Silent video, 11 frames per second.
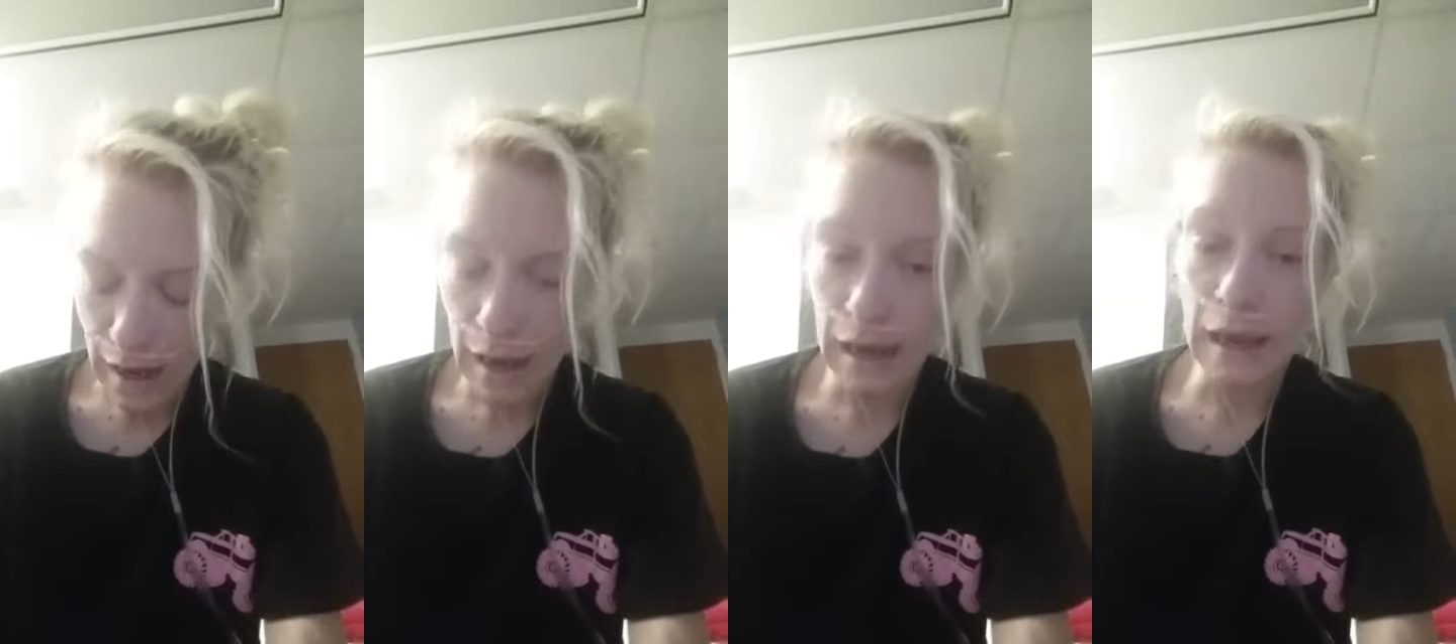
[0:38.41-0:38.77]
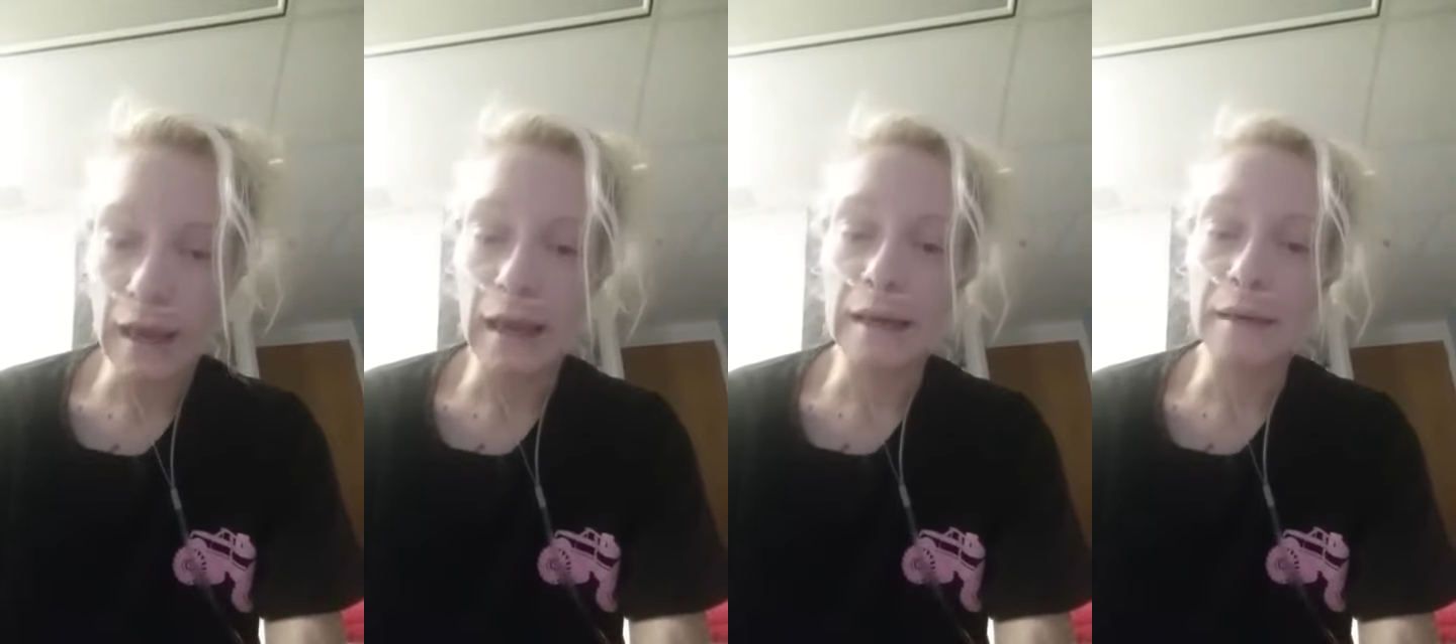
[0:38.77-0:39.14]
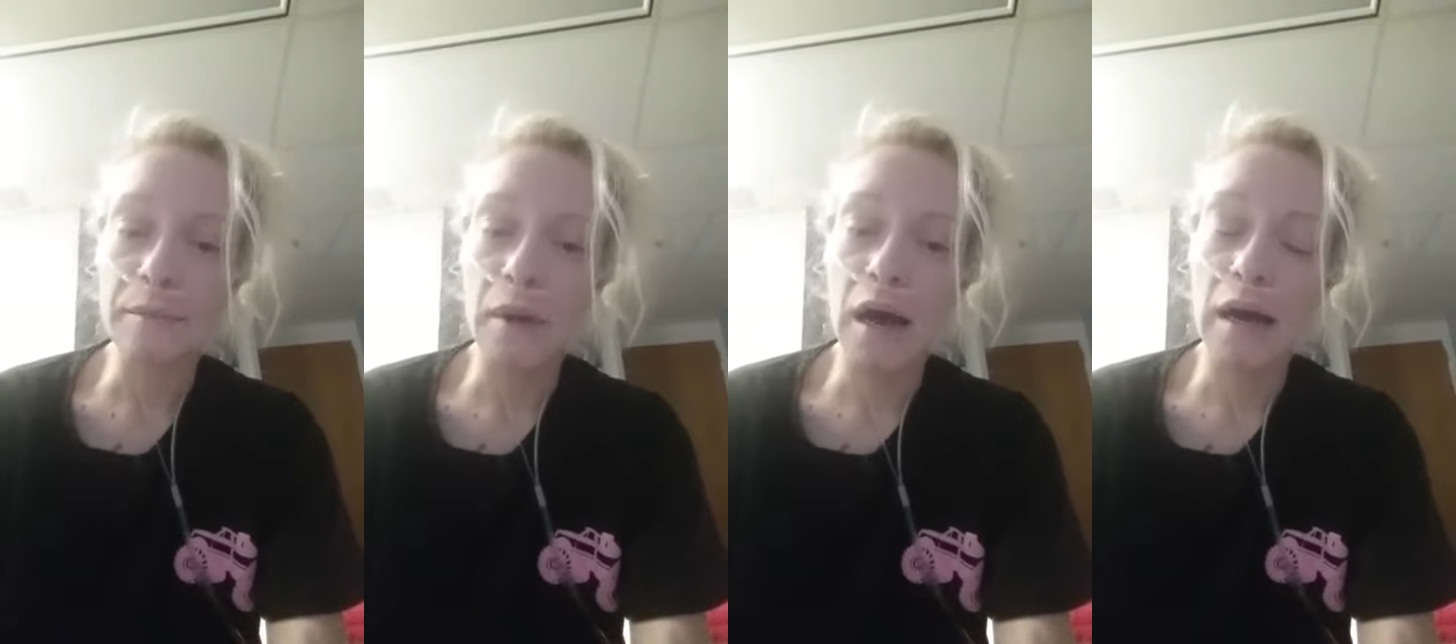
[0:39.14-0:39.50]

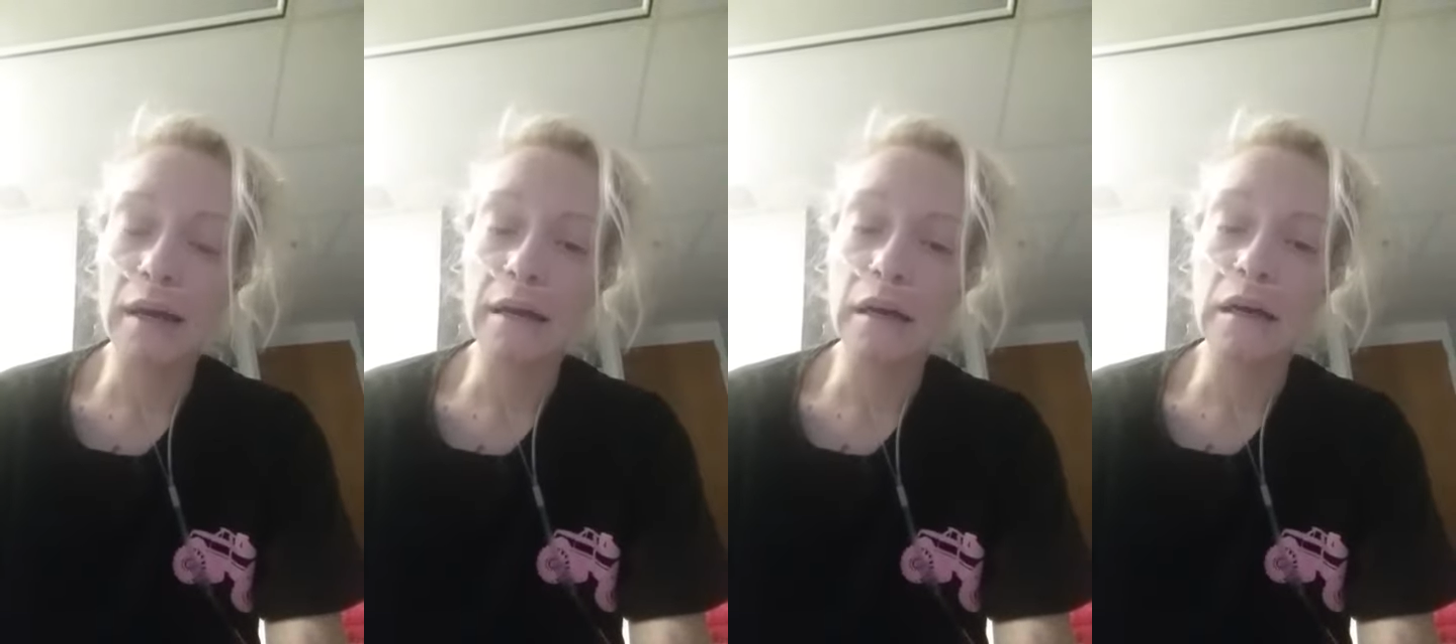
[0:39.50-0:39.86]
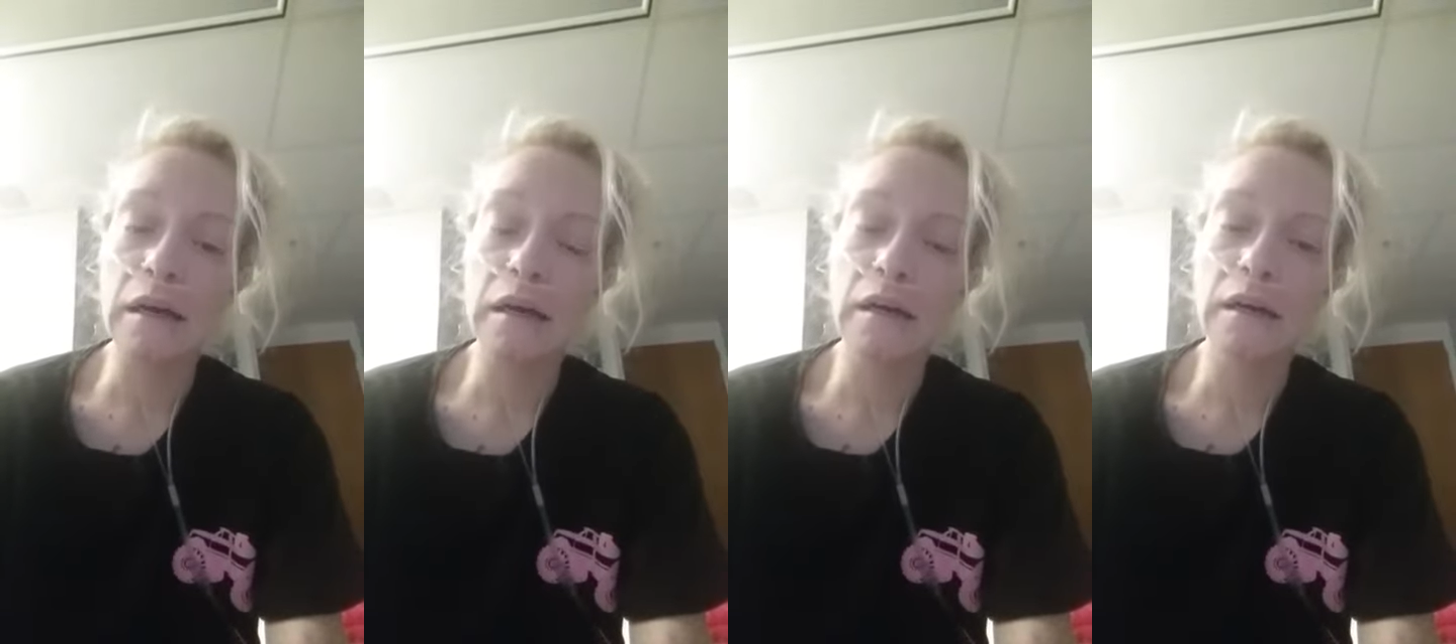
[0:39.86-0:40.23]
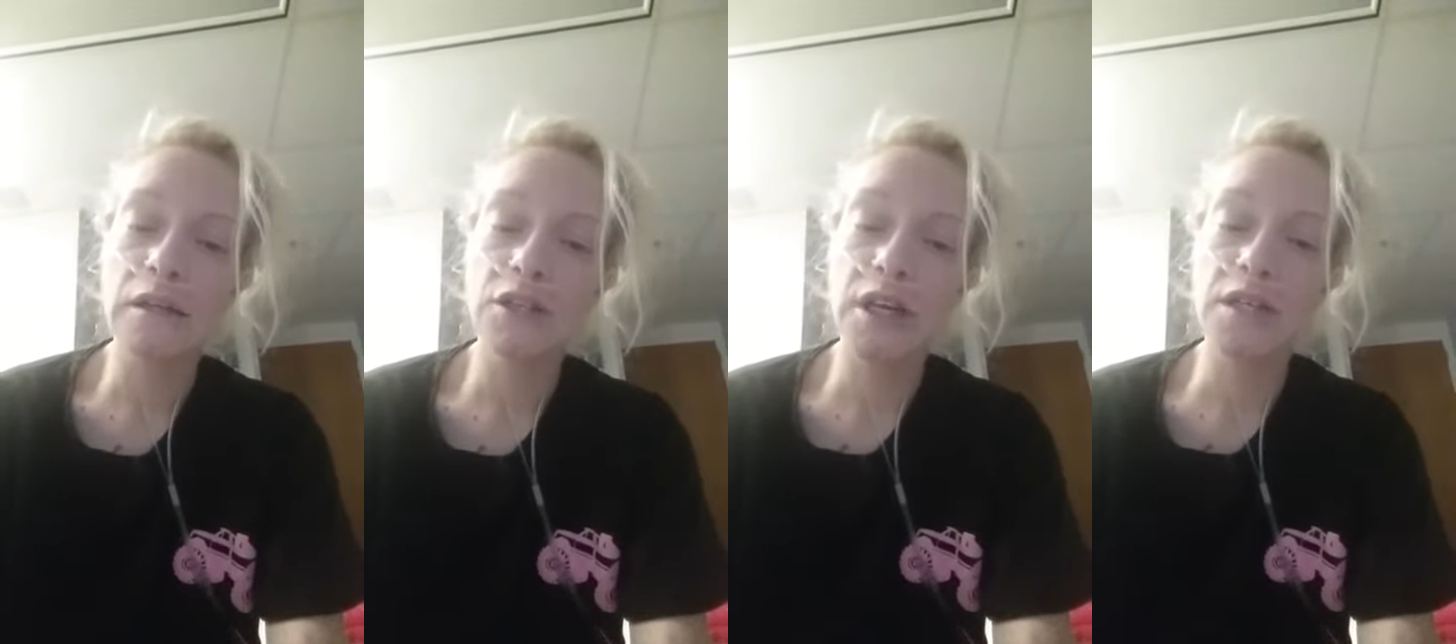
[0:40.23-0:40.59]
And my
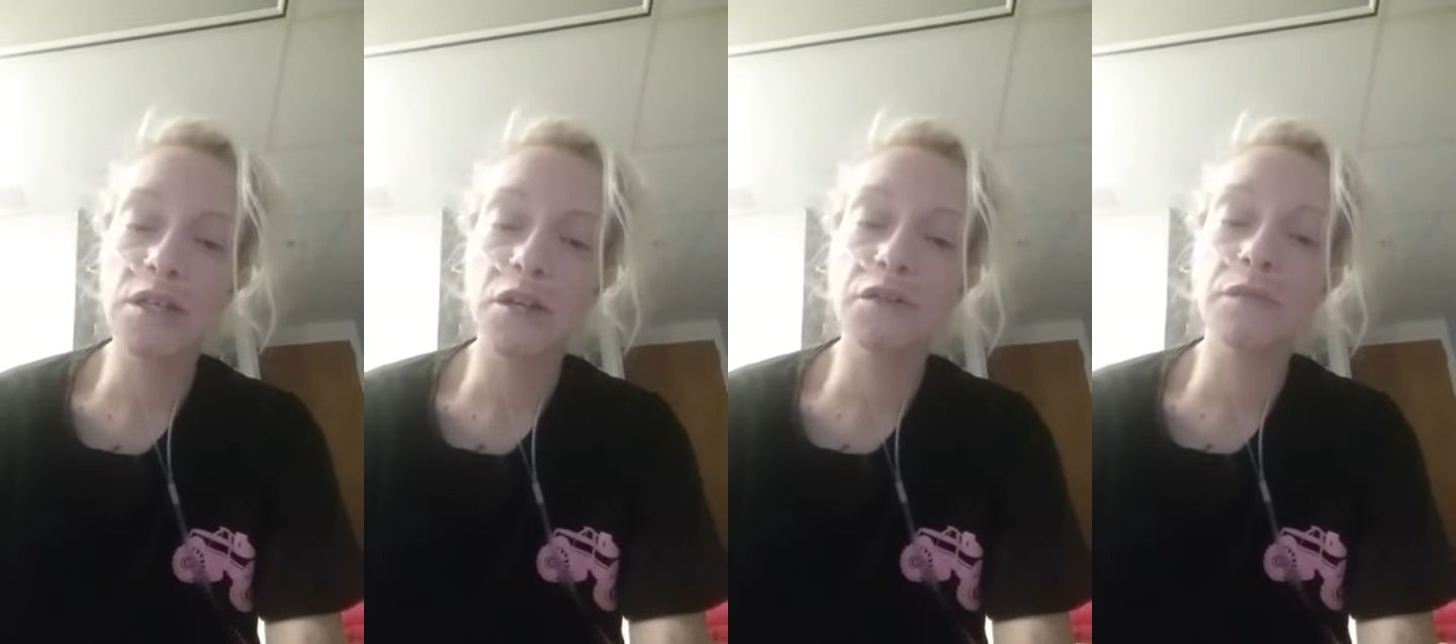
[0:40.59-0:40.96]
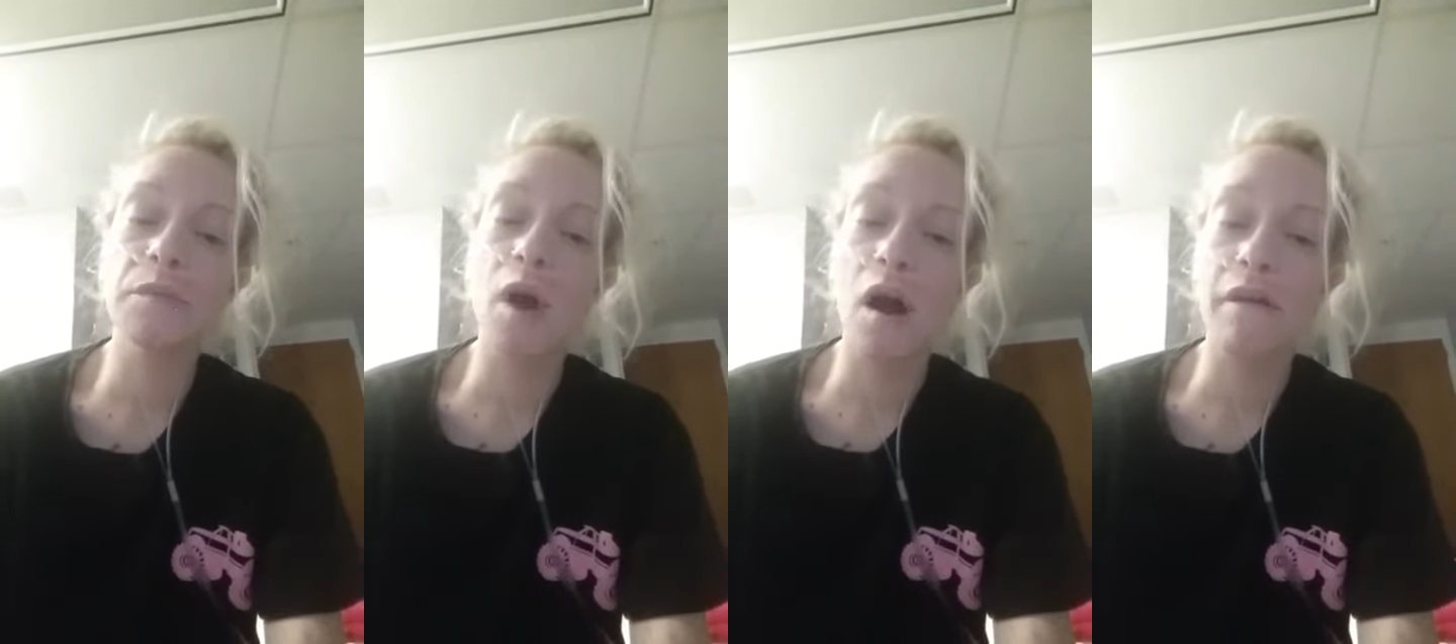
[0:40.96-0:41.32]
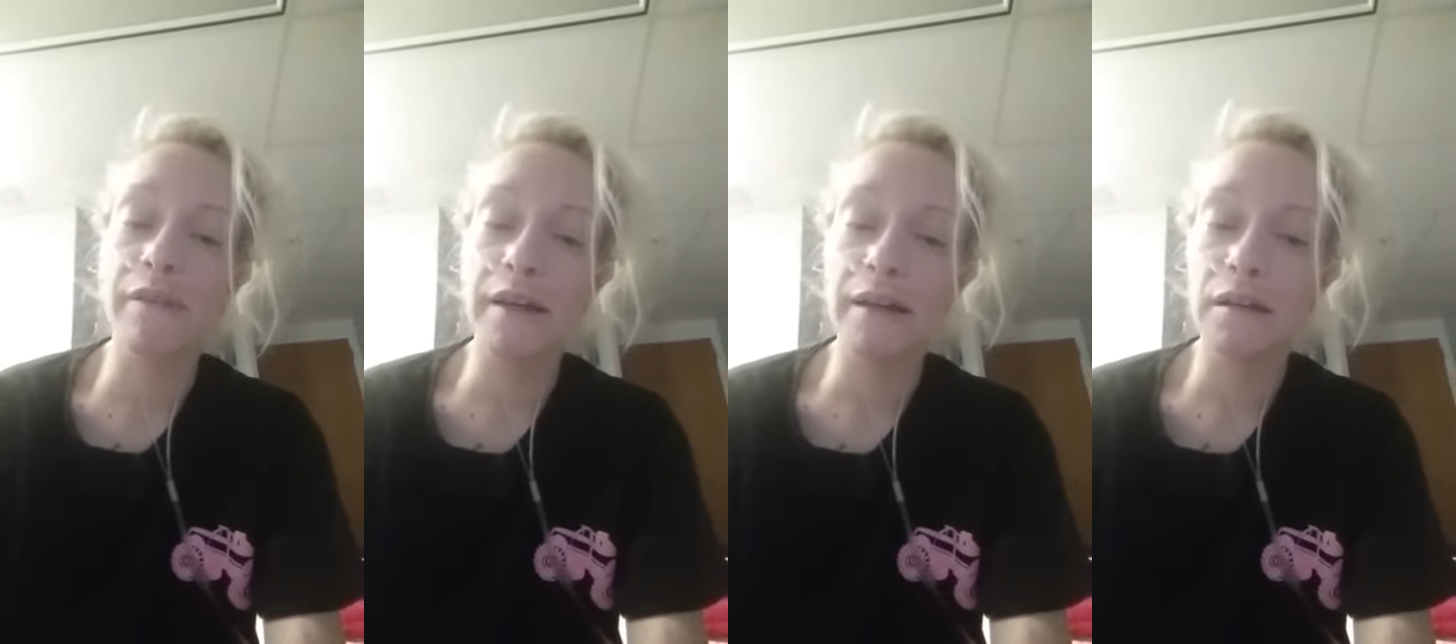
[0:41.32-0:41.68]
chest hurts from
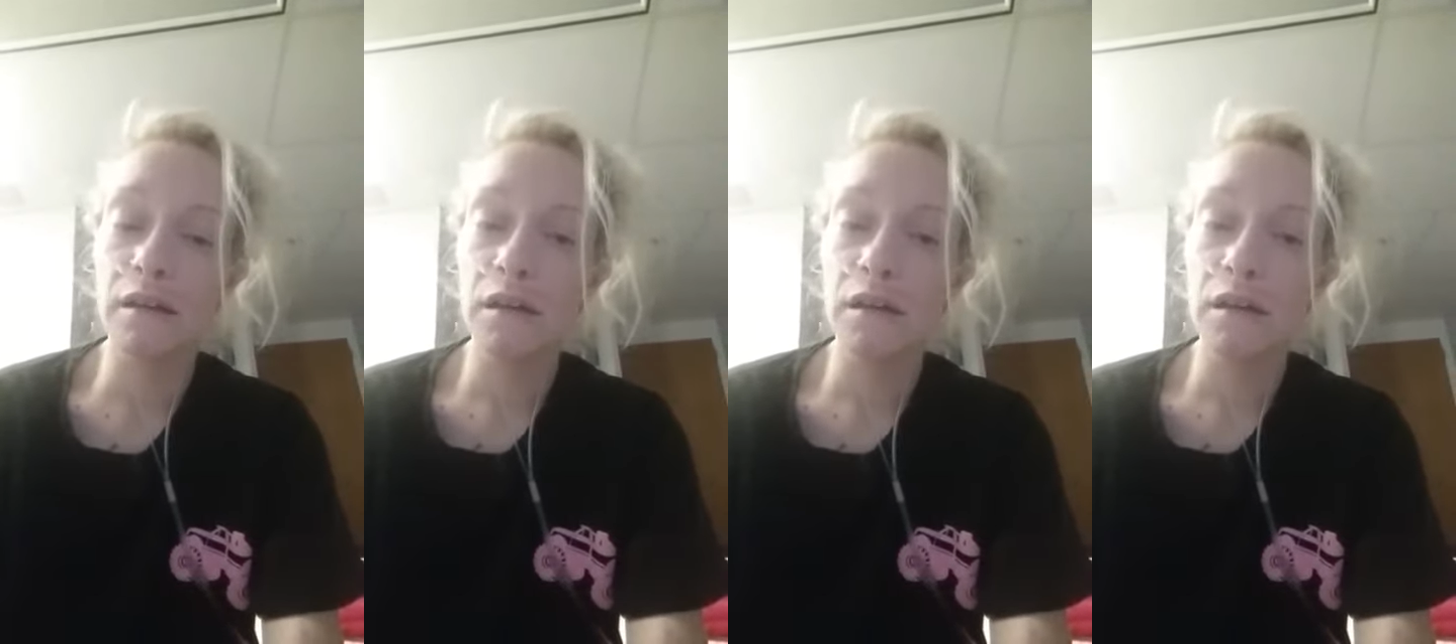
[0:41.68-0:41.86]
coughing.